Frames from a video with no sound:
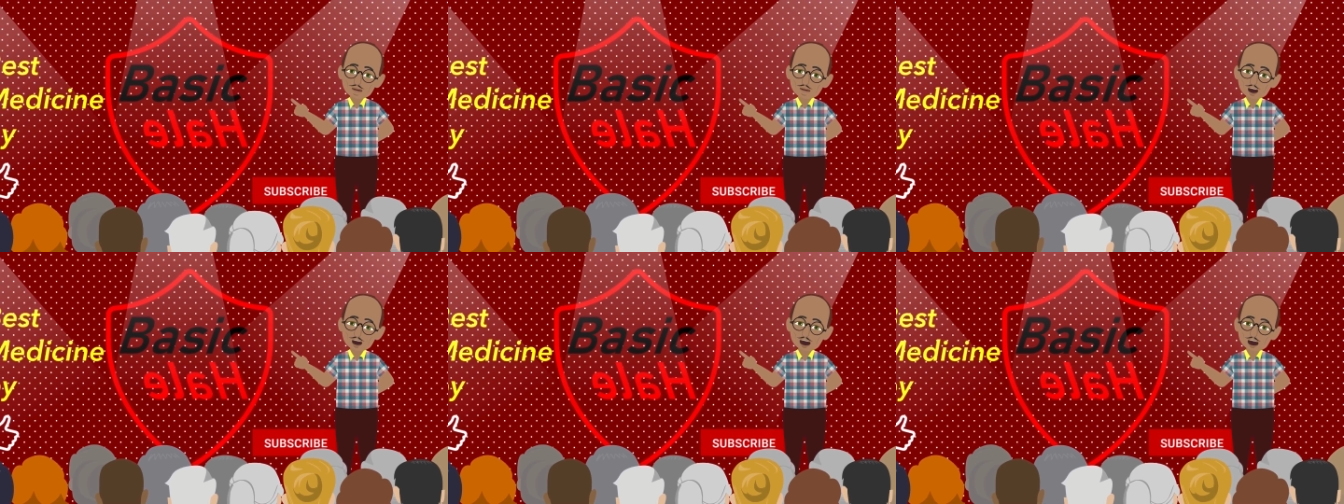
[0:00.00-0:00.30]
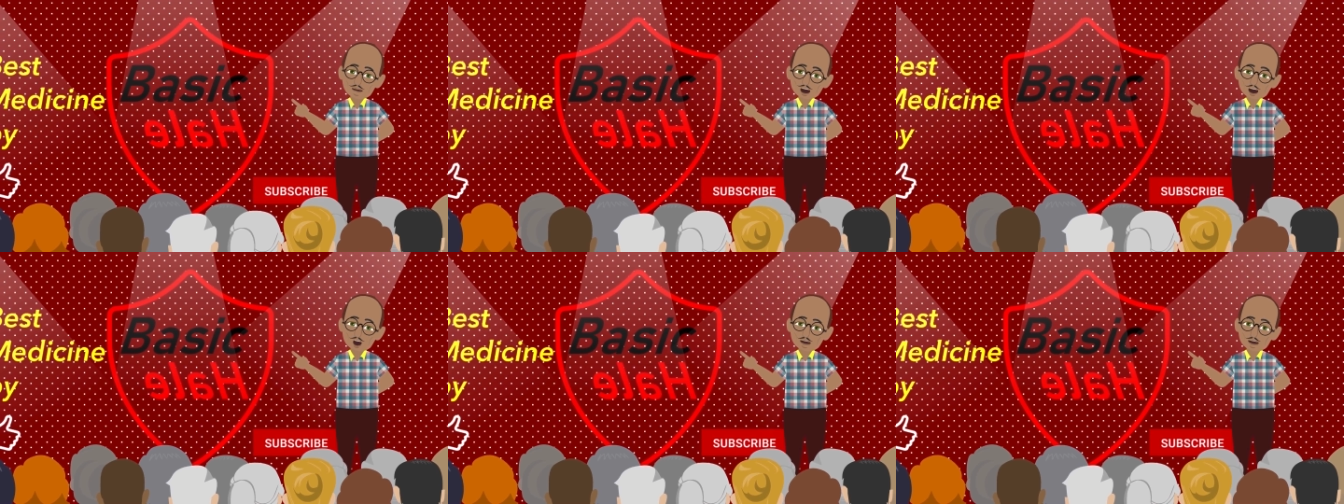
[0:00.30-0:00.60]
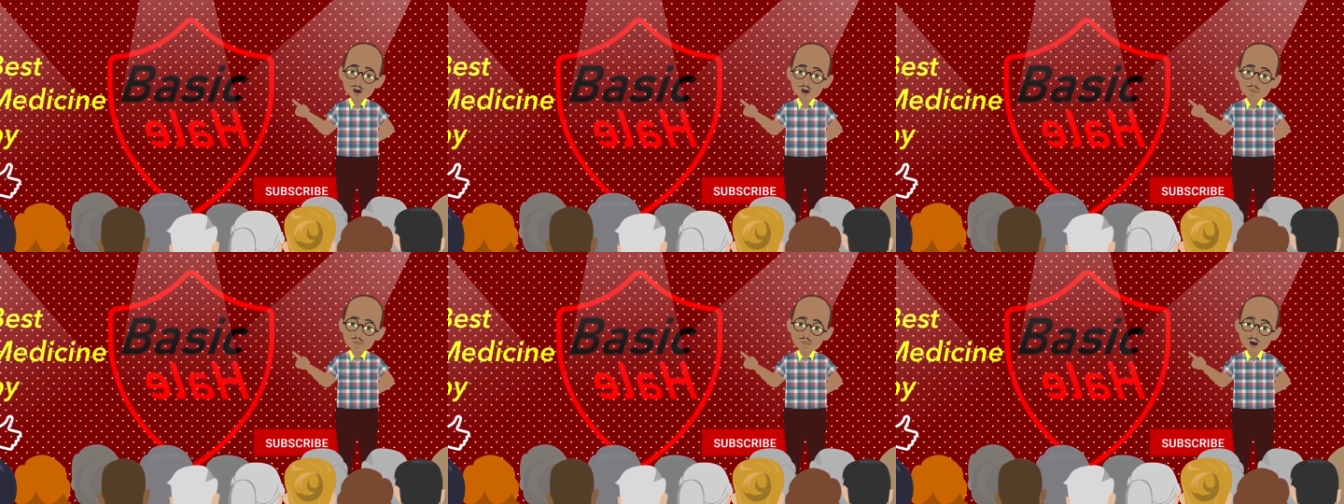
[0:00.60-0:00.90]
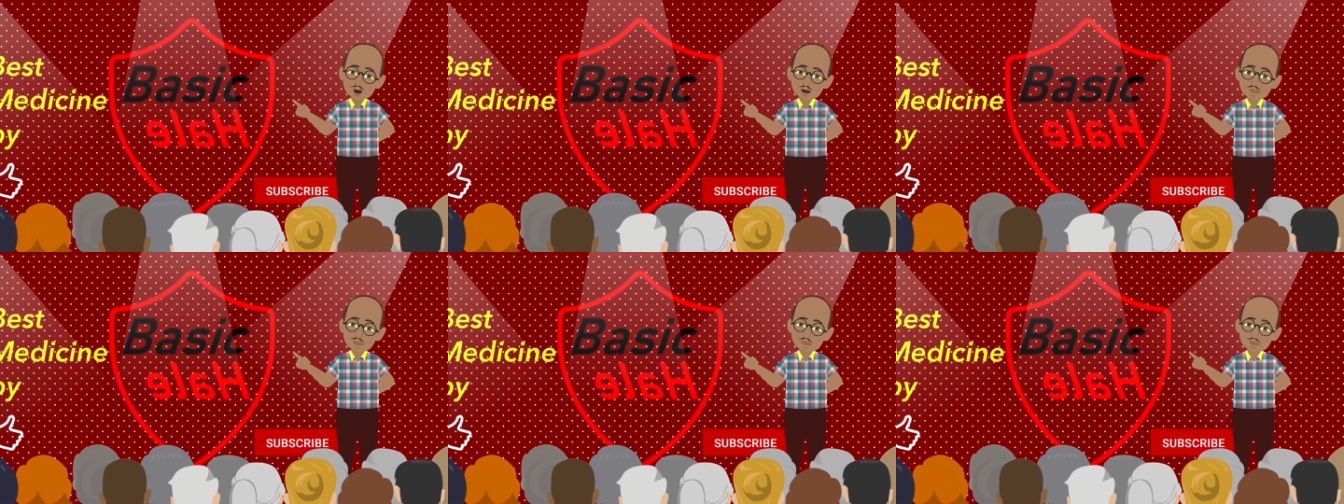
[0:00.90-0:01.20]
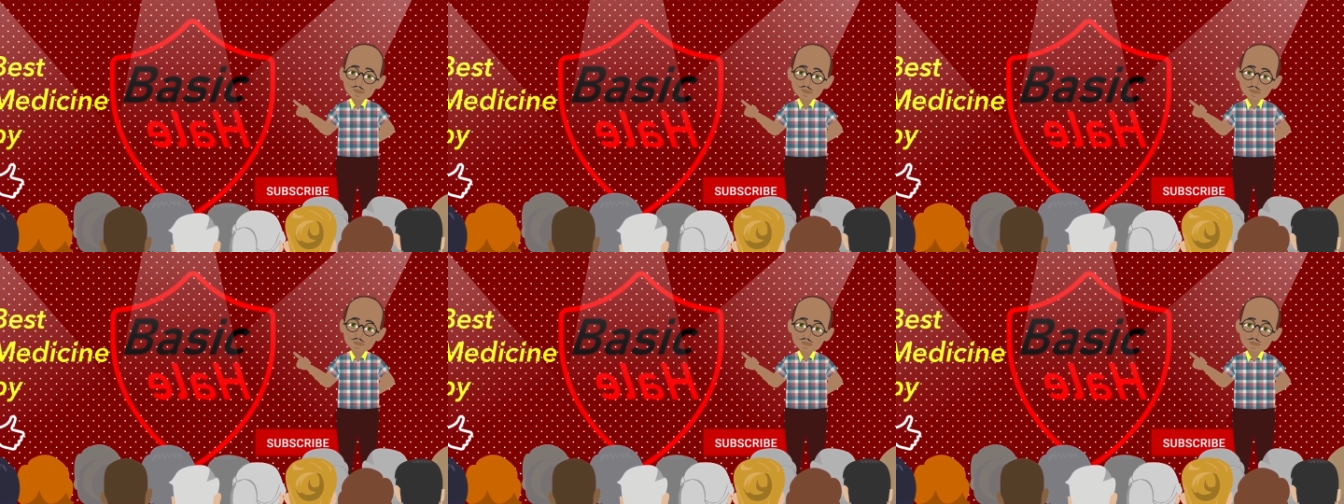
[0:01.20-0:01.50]
they told us
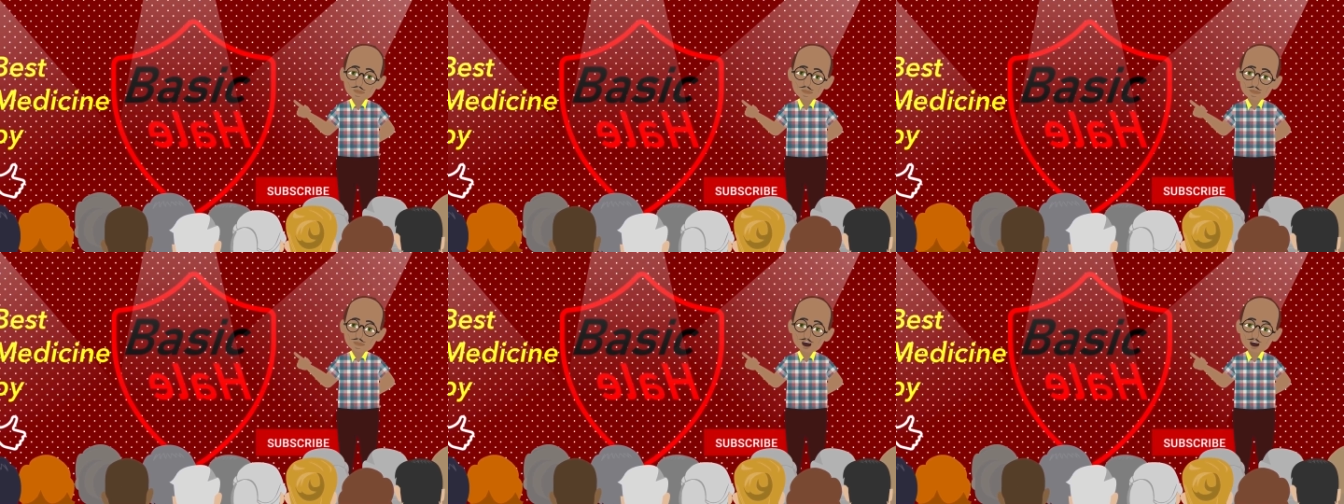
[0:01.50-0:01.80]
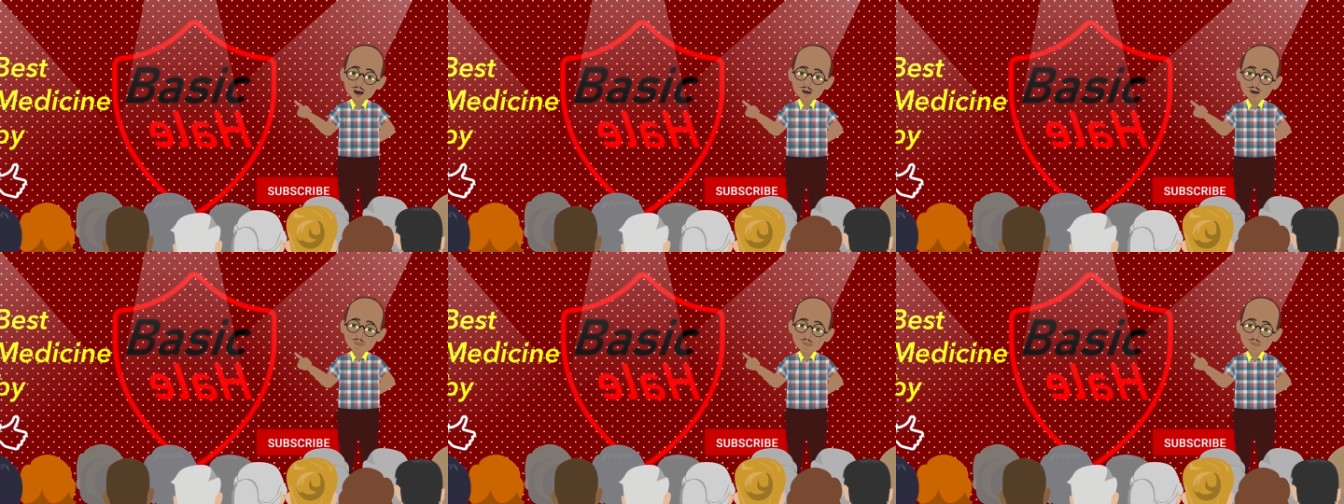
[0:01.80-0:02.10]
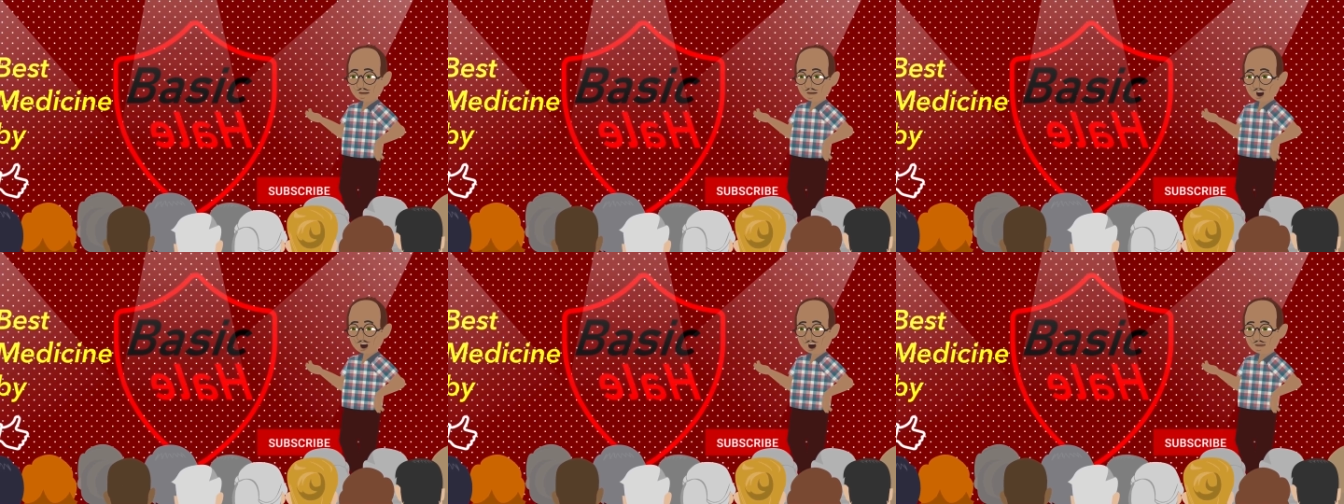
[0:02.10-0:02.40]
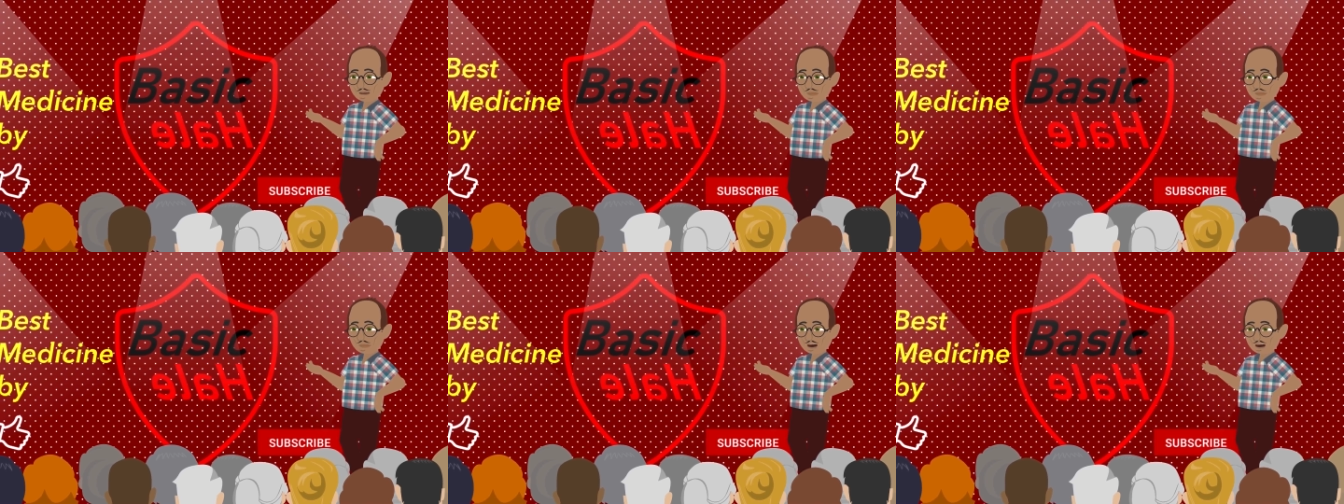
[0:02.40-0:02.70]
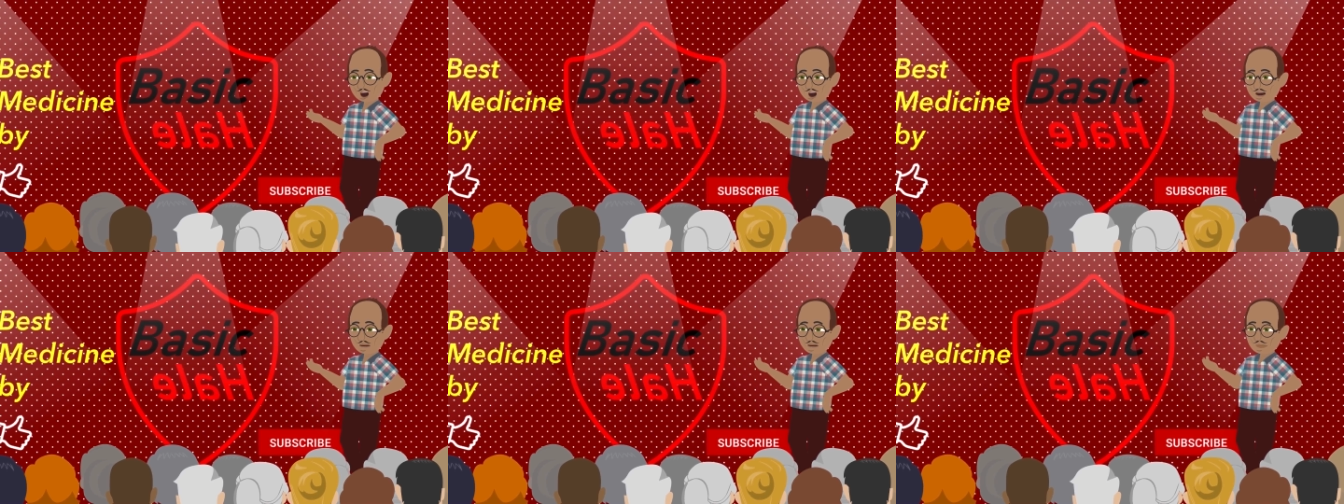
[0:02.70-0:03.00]
that there was this
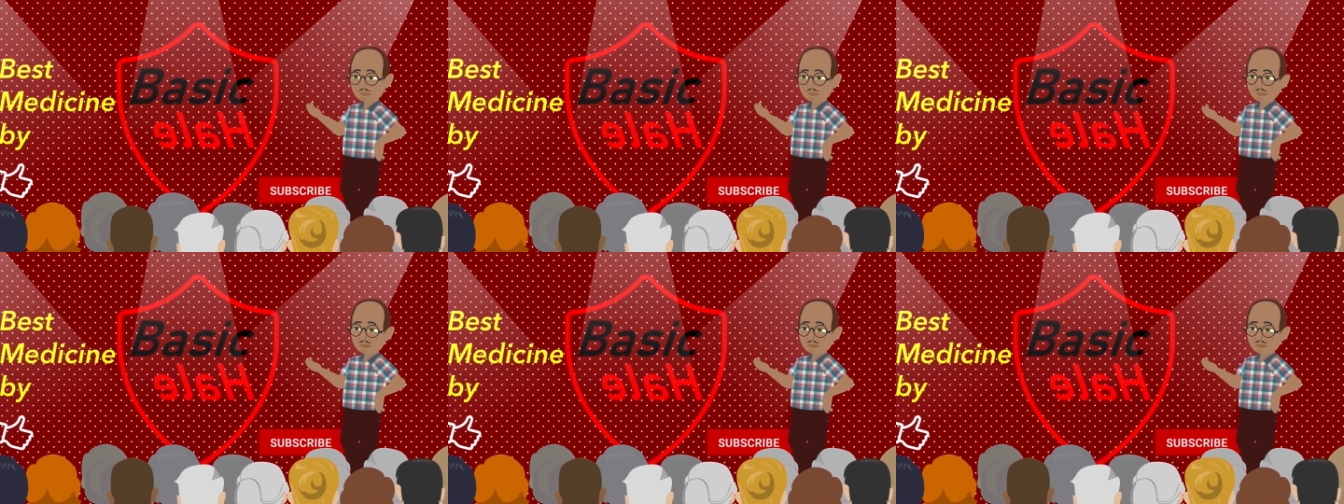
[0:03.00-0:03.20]
thing